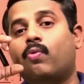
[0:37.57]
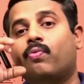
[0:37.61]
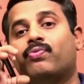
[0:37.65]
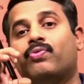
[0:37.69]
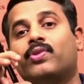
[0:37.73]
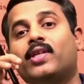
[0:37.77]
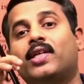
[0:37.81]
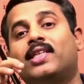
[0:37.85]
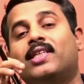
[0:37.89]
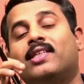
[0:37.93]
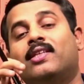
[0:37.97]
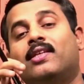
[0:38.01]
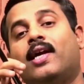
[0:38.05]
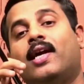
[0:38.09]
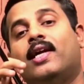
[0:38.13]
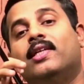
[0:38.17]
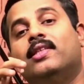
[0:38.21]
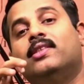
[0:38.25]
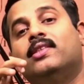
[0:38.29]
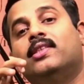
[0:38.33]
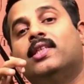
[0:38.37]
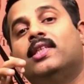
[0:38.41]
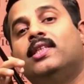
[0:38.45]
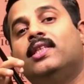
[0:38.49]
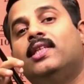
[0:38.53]
of the
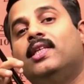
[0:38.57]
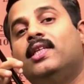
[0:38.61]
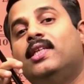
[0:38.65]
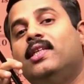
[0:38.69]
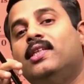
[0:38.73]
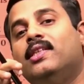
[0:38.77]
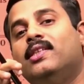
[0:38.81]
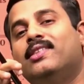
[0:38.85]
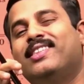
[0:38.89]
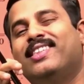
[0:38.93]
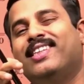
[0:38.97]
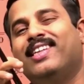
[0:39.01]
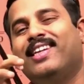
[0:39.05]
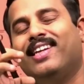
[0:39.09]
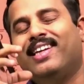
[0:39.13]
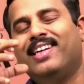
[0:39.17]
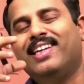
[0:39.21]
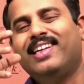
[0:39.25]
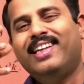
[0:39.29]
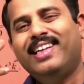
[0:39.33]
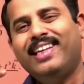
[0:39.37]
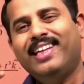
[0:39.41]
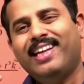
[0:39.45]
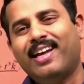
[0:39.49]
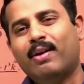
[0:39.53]
tangent is
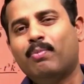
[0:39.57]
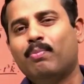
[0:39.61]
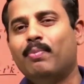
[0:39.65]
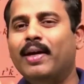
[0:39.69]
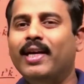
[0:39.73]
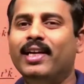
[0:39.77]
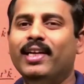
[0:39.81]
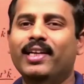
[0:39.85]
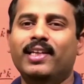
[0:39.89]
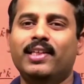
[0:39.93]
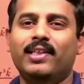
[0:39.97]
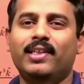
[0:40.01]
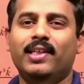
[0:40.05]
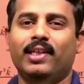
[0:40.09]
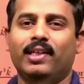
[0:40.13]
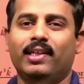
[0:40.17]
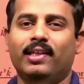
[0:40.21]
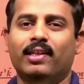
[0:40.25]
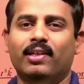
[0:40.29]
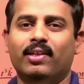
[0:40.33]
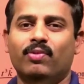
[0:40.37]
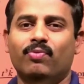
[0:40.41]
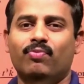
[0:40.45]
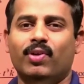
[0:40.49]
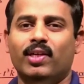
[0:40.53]
dr by
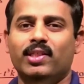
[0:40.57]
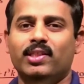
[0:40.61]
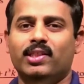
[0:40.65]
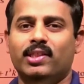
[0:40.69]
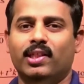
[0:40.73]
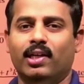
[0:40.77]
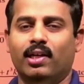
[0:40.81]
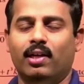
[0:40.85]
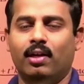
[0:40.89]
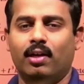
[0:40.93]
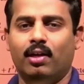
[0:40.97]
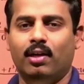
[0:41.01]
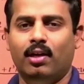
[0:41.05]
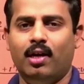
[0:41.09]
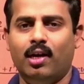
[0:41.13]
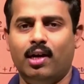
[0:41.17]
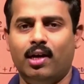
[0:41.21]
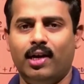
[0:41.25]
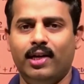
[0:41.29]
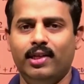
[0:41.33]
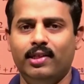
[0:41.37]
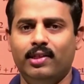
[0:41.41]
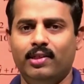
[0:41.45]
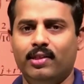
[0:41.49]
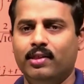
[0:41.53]
dt, differential,
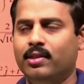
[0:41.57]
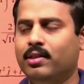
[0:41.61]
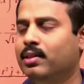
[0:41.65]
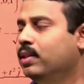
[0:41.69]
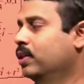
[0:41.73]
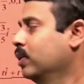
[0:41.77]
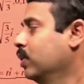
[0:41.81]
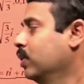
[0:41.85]
right?